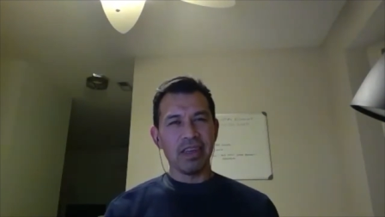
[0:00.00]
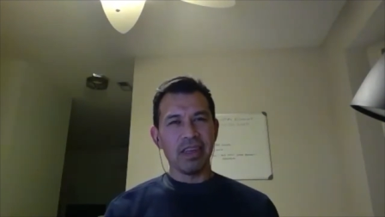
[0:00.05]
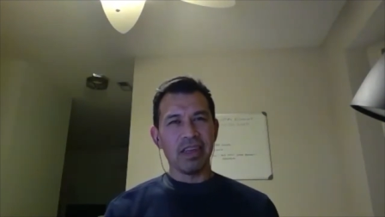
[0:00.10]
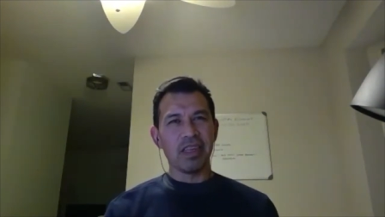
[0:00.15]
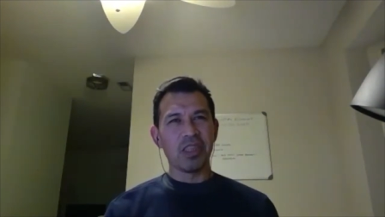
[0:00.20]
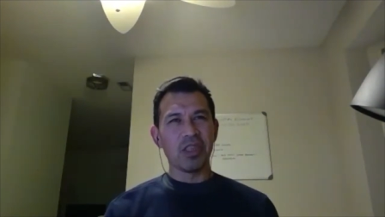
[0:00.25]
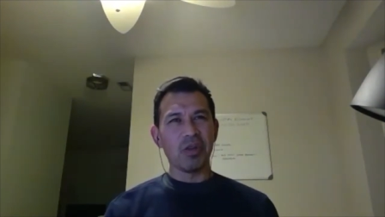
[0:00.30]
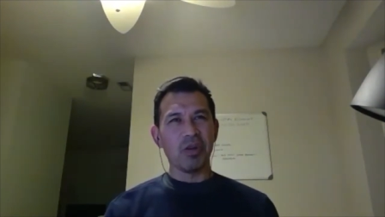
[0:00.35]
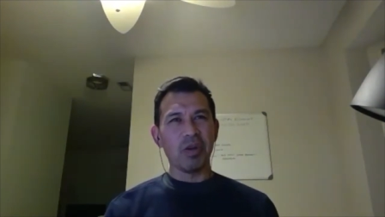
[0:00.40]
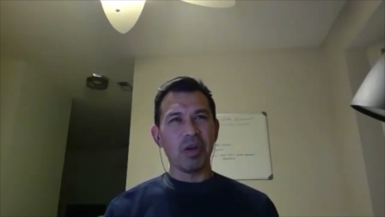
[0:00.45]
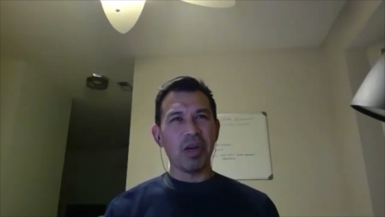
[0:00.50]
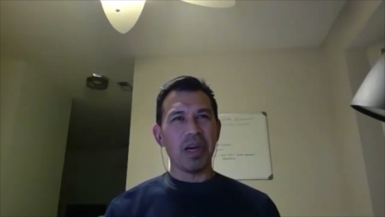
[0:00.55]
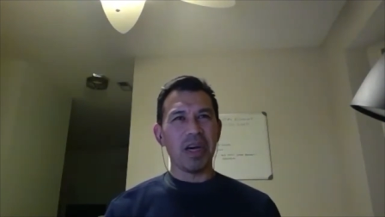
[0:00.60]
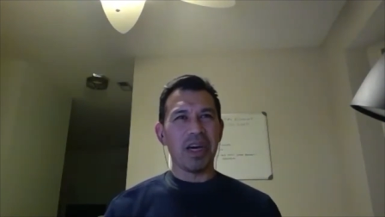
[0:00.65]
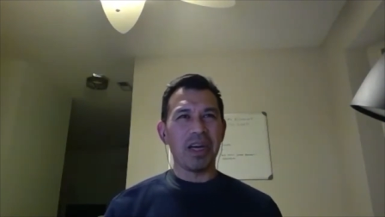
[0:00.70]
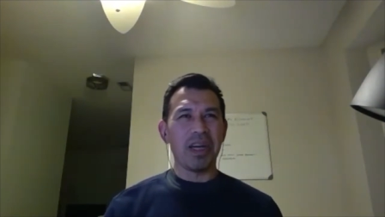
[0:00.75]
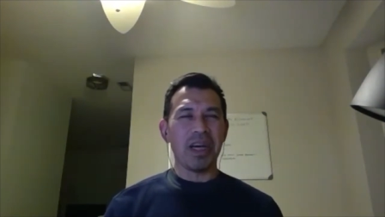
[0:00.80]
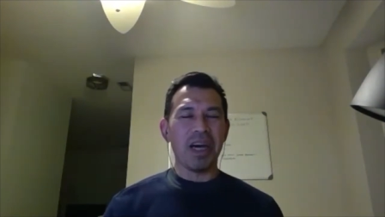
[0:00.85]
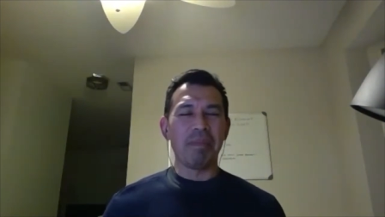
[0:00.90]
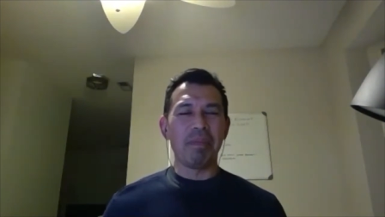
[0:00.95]
And so
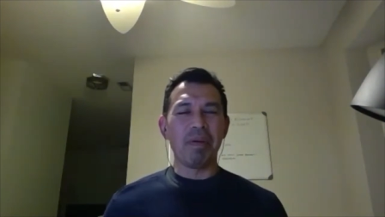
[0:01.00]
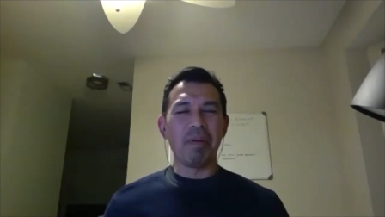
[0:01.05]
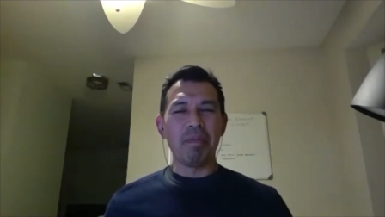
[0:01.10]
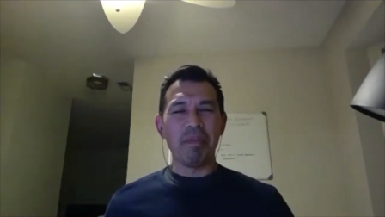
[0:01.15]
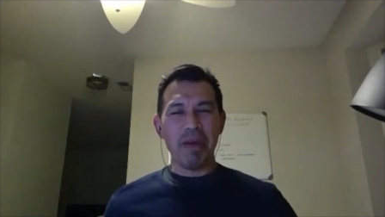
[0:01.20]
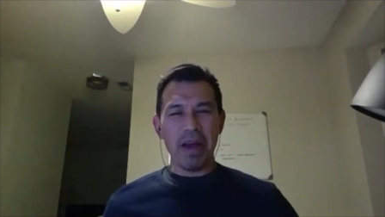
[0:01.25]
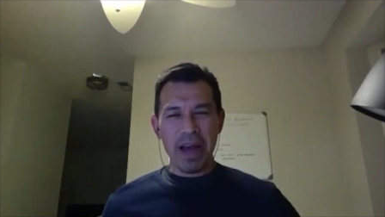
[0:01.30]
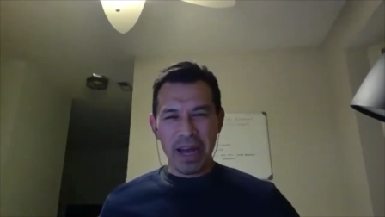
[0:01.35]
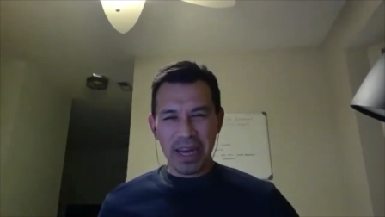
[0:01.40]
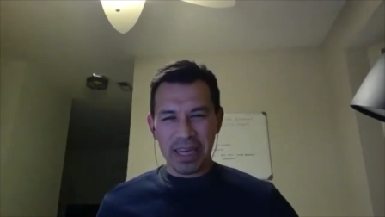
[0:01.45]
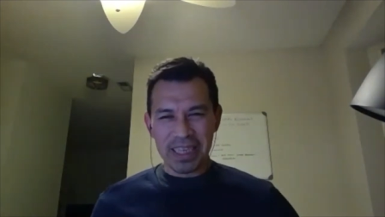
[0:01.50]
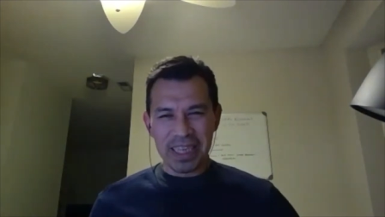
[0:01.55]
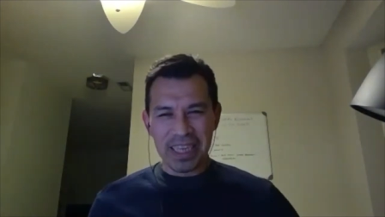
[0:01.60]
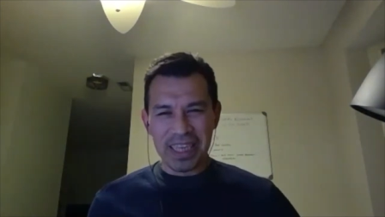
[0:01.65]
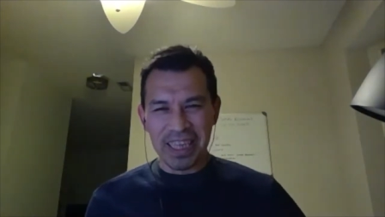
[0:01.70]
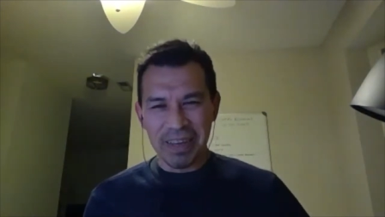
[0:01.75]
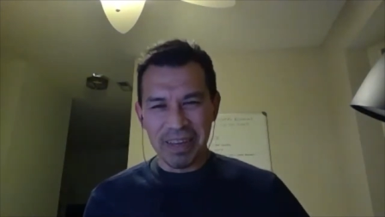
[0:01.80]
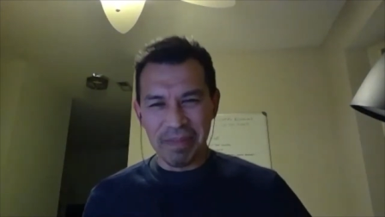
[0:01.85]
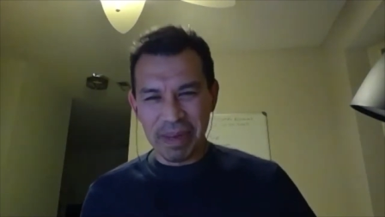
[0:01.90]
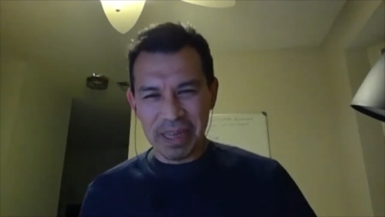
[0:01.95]
I remember asking
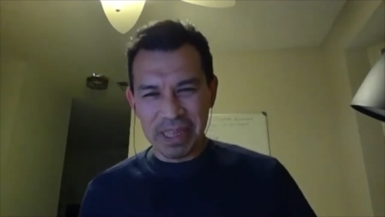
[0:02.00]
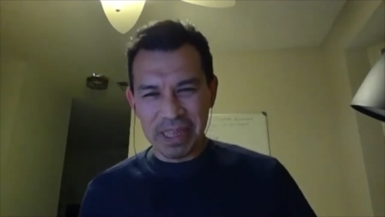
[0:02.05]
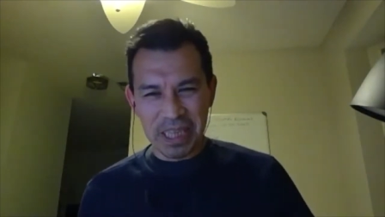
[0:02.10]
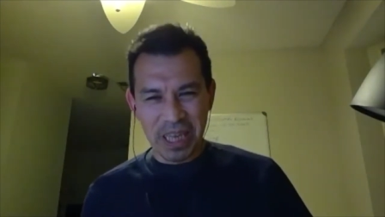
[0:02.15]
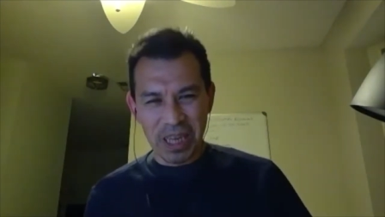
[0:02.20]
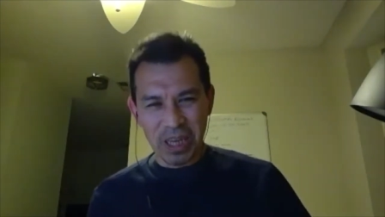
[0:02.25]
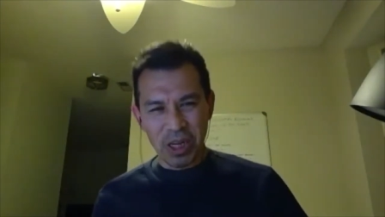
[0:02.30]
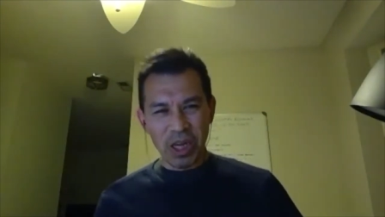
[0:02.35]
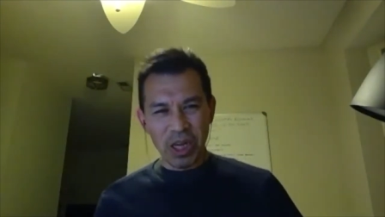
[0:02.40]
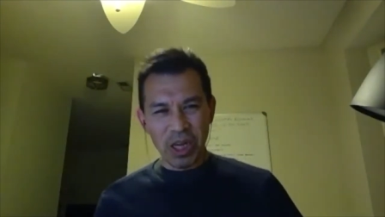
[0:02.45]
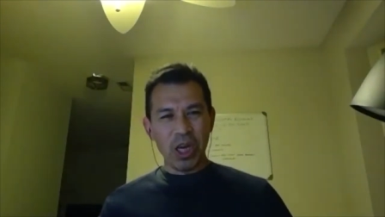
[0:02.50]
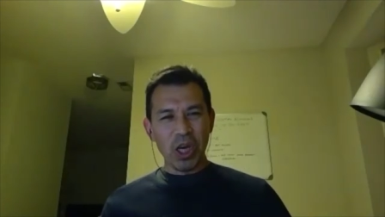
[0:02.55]
them, I said,